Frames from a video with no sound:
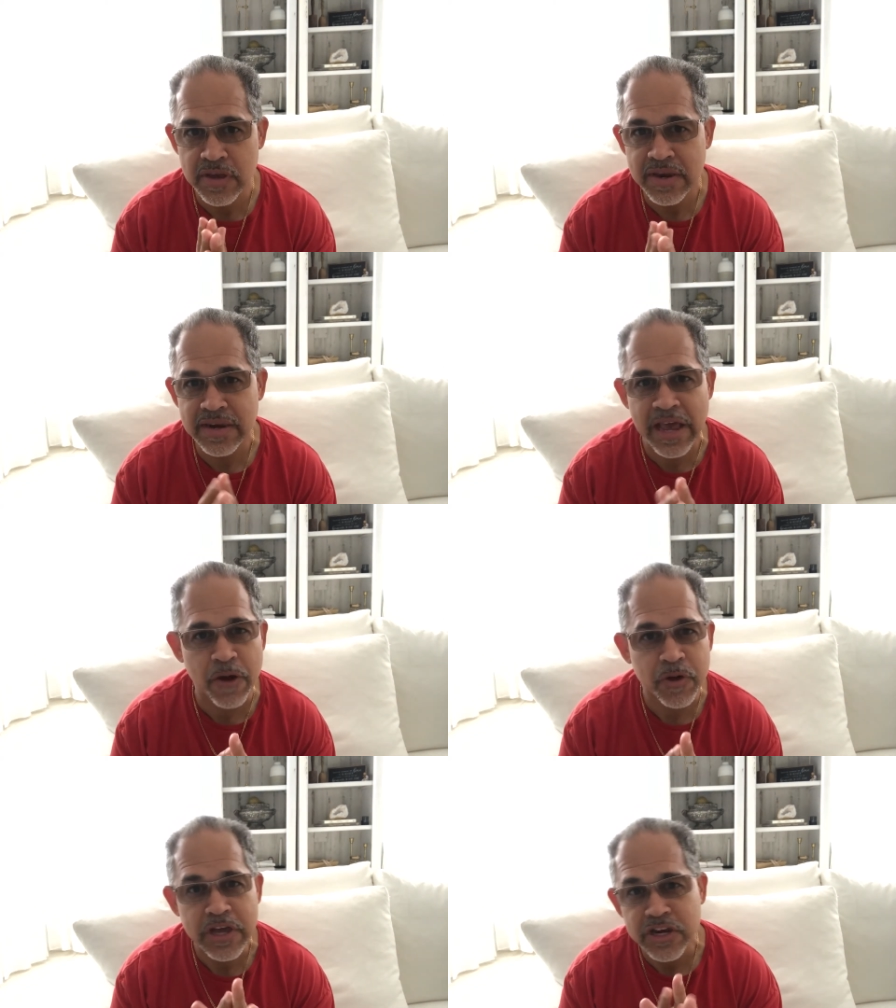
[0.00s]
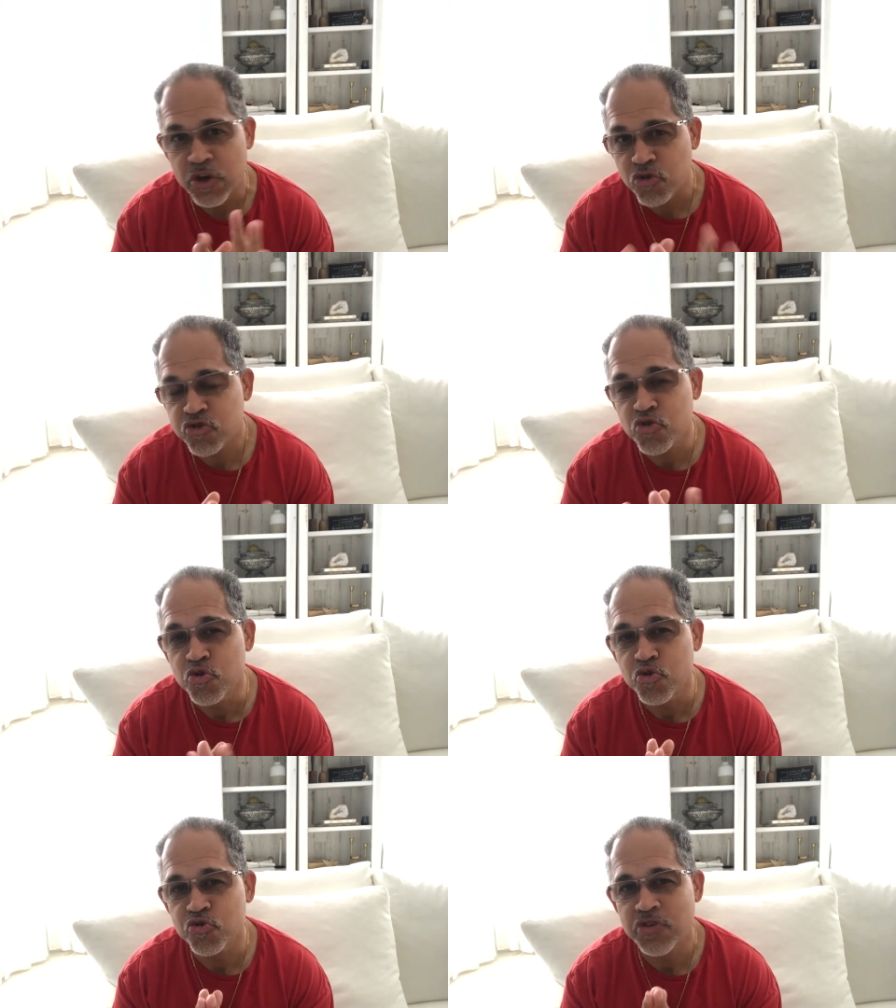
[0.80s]
Now, no
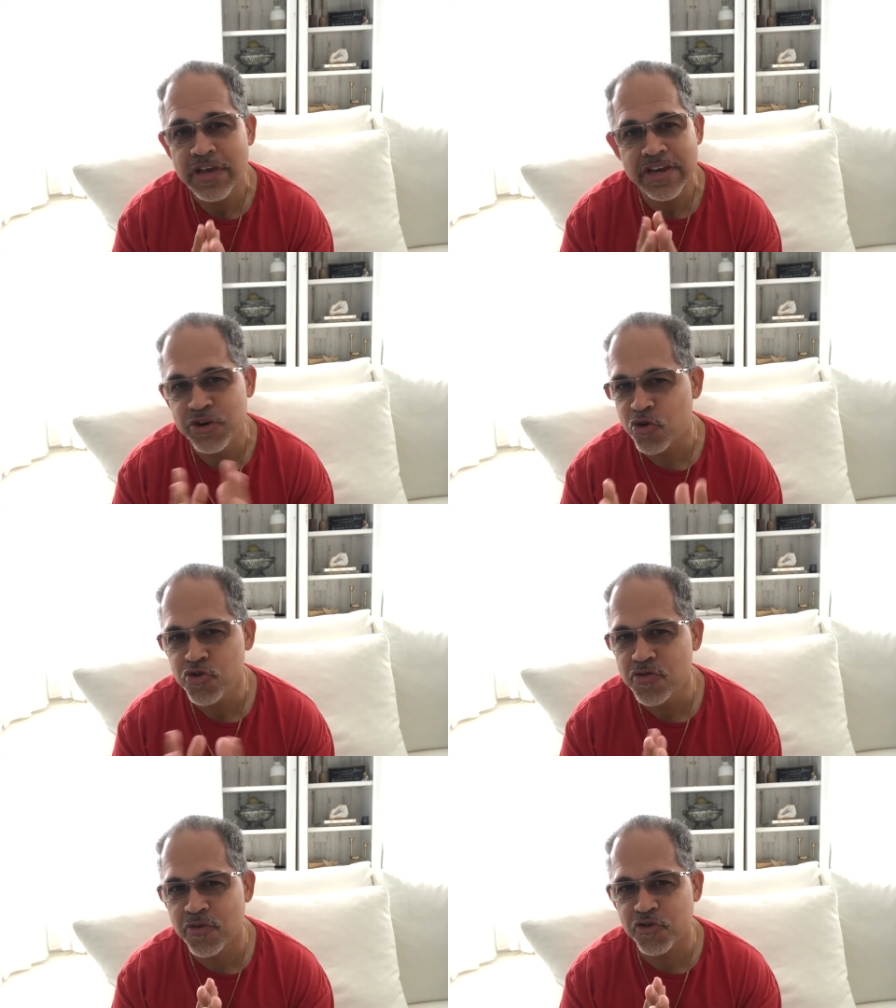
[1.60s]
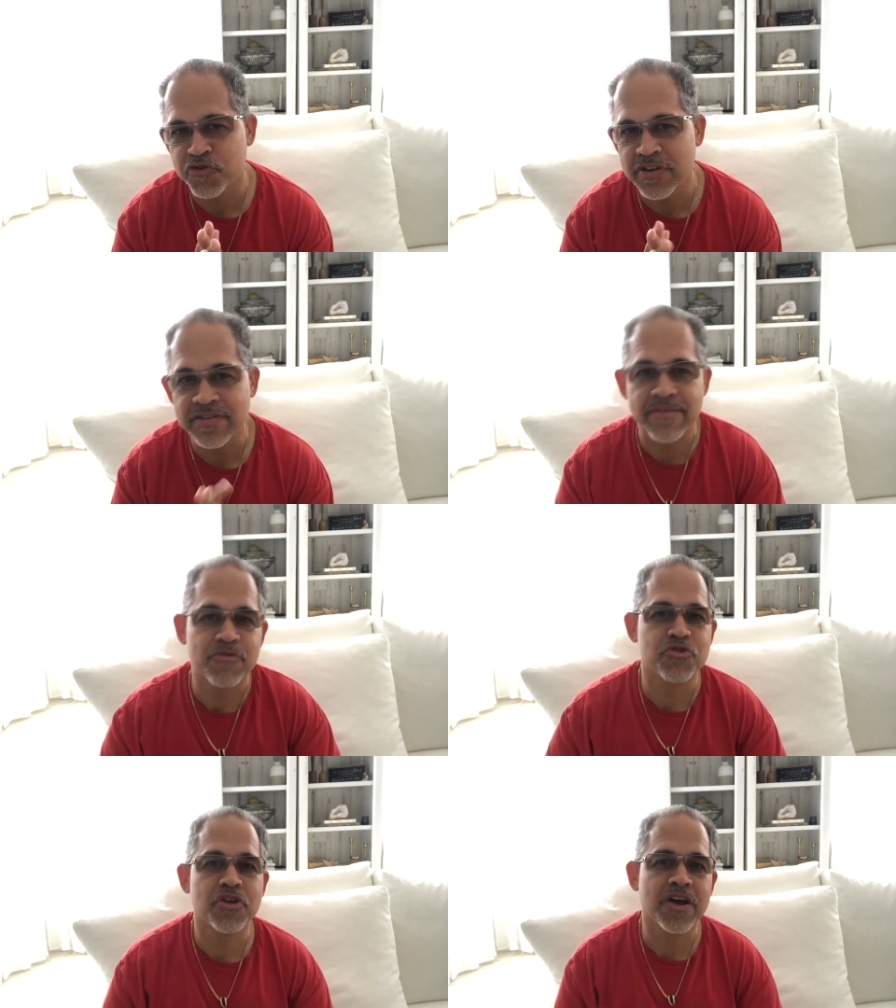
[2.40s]
schools, no universities have ever
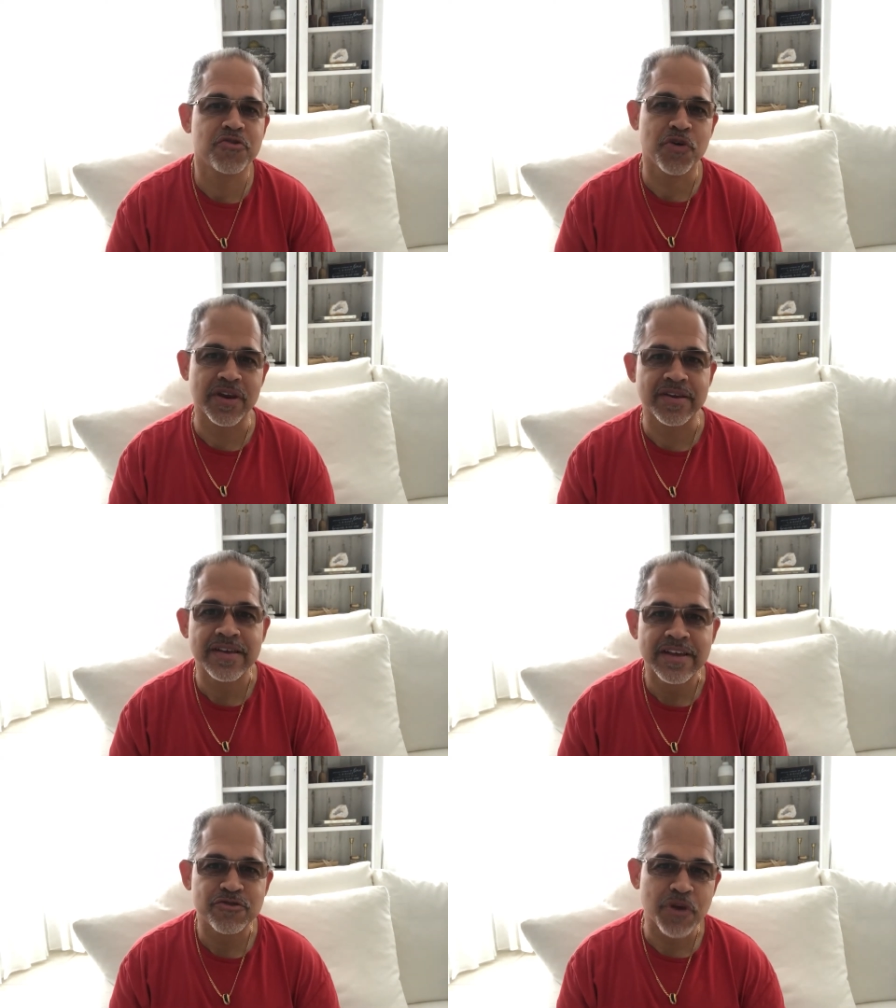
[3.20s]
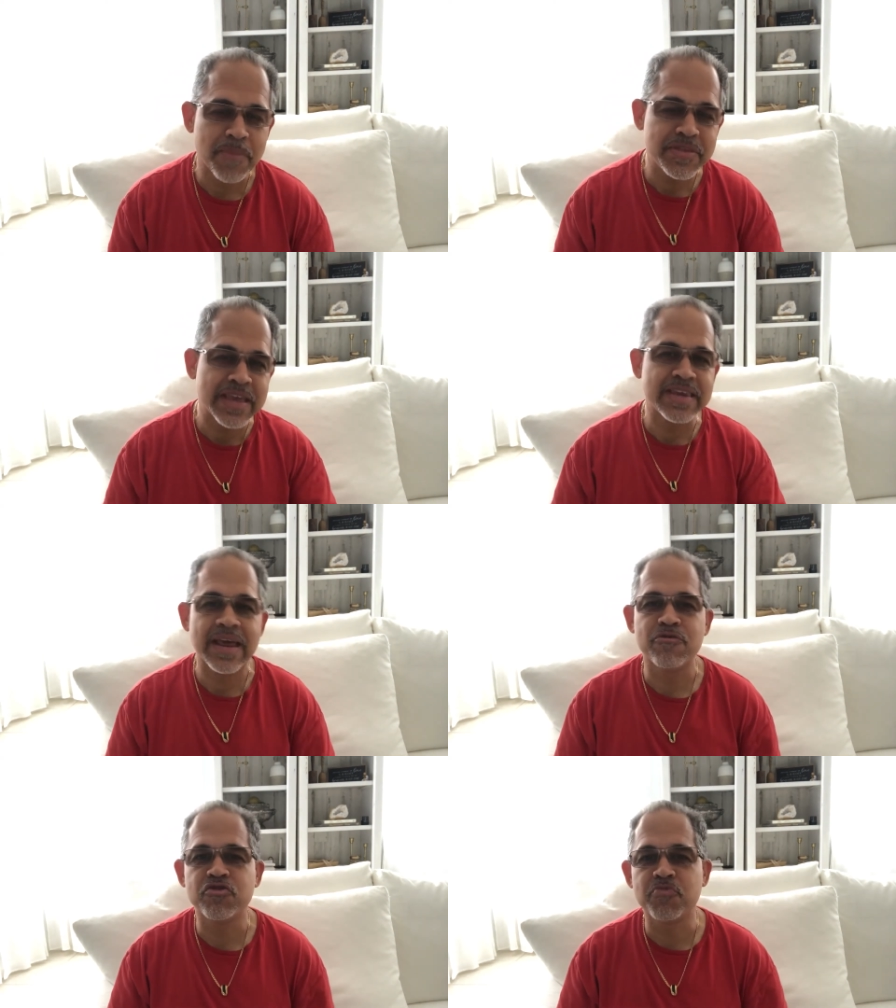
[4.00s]
taught credit, so I'm taking that
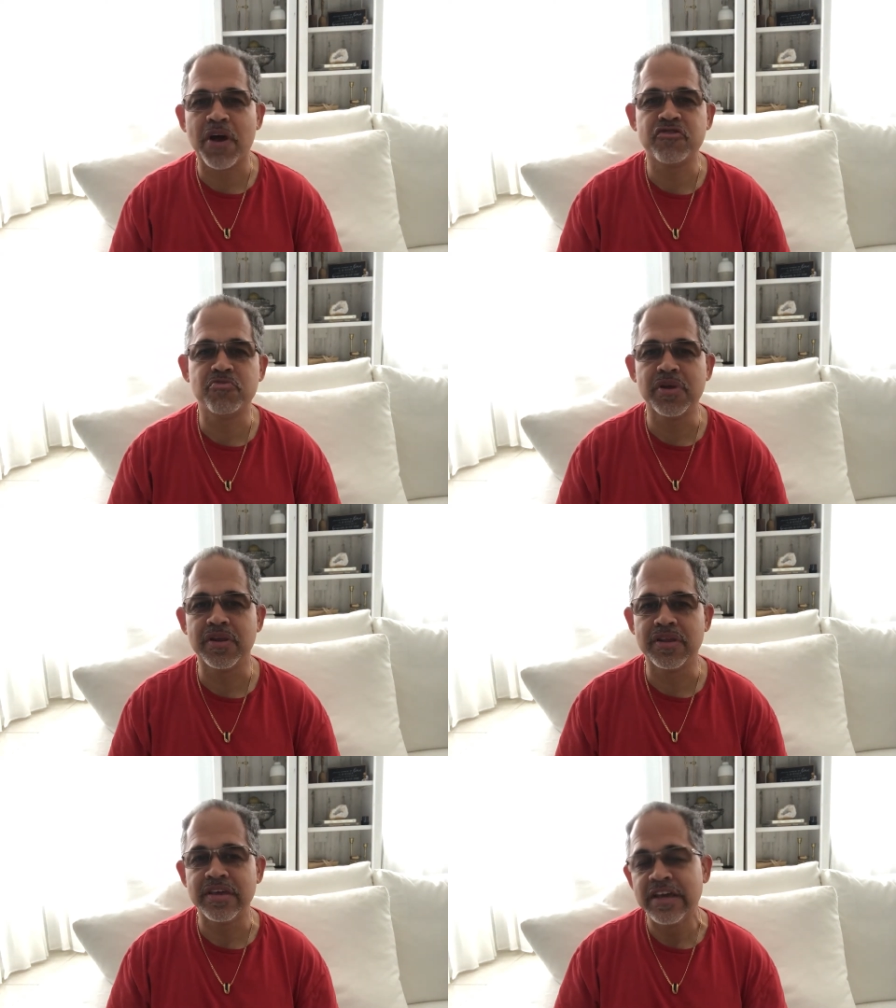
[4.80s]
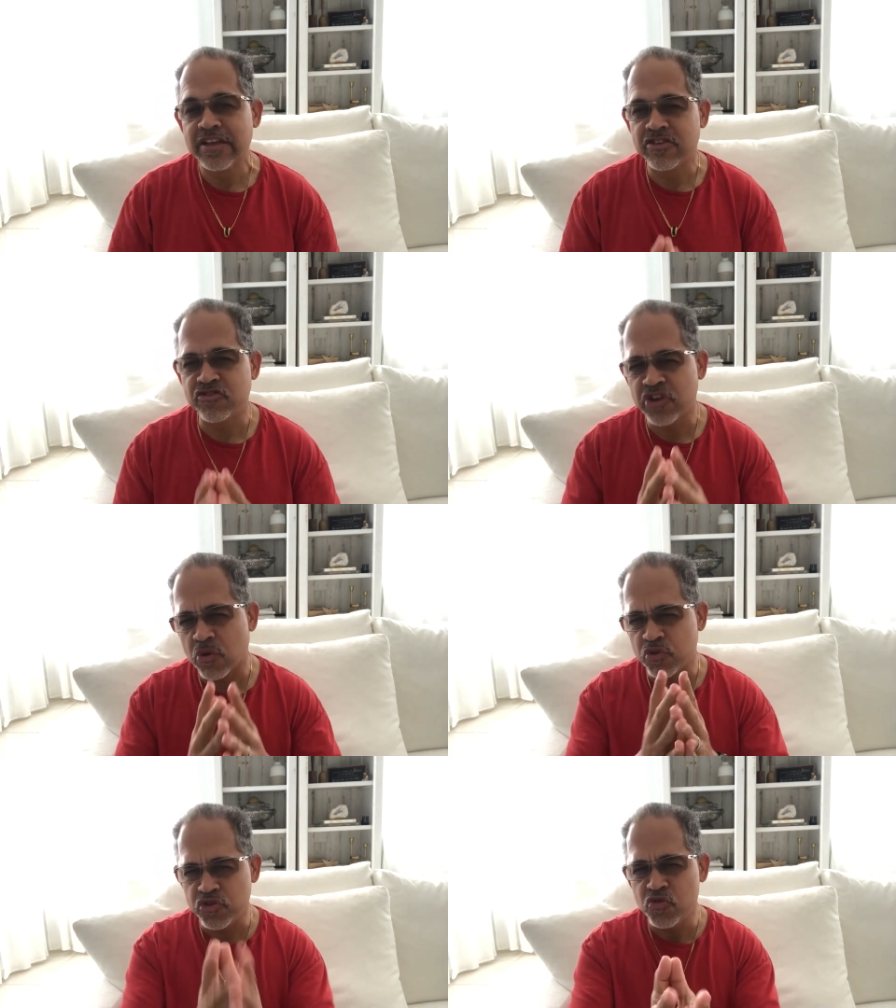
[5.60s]
responsibility to share
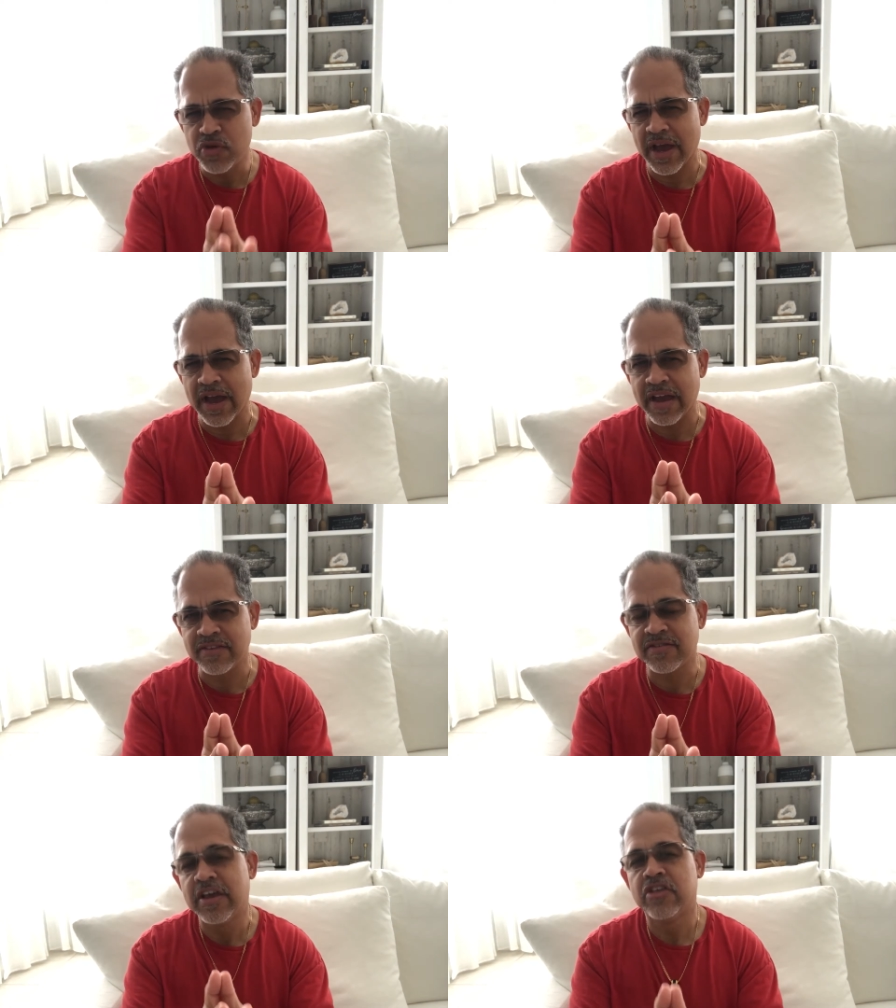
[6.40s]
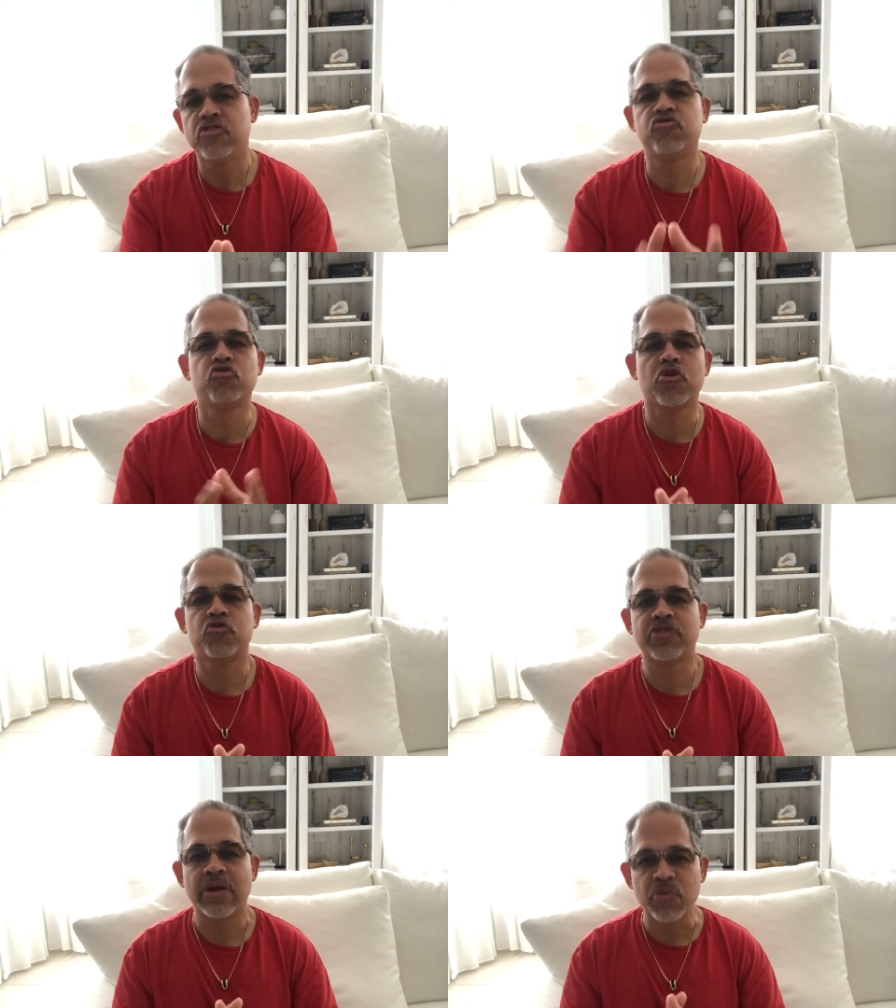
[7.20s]
with you guys the struggles
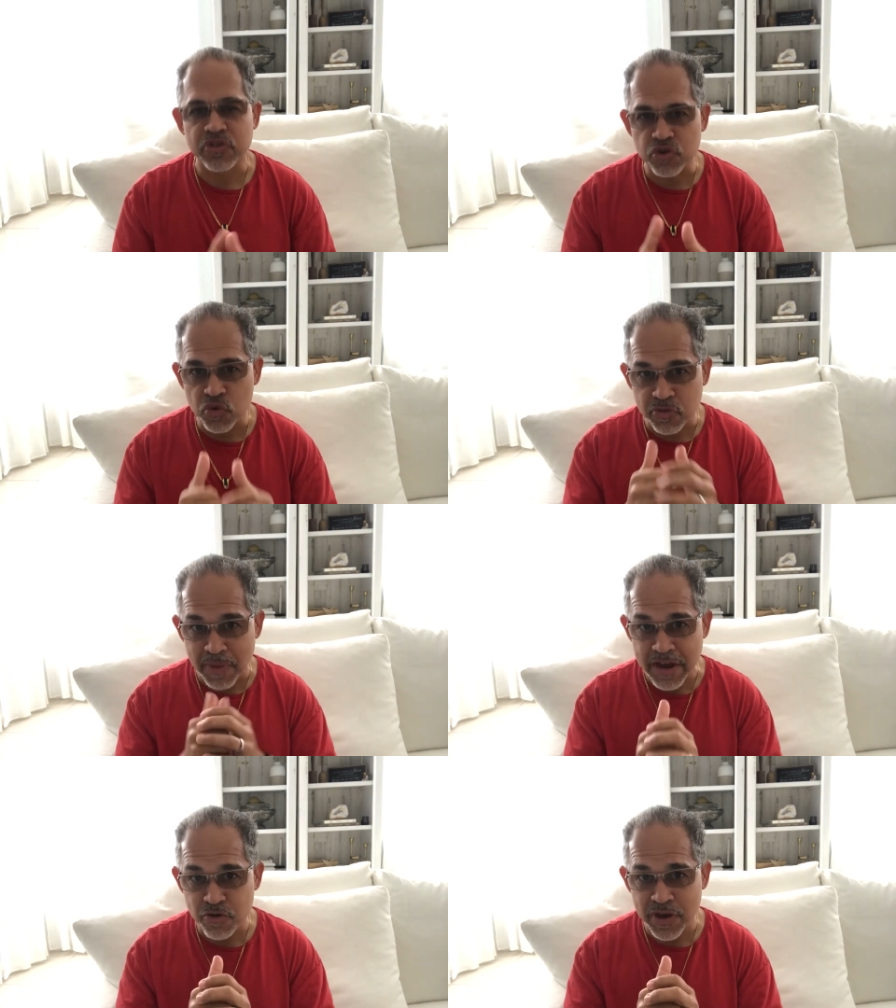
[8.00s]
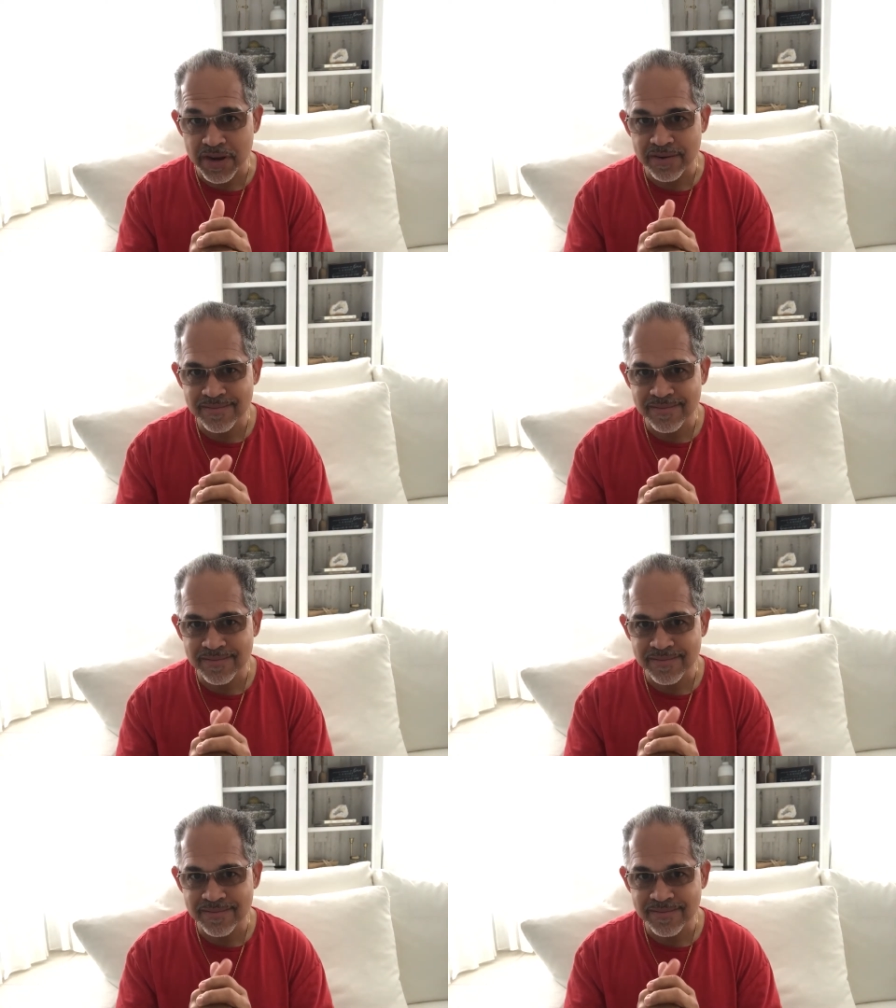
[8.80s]
that I went through with my credit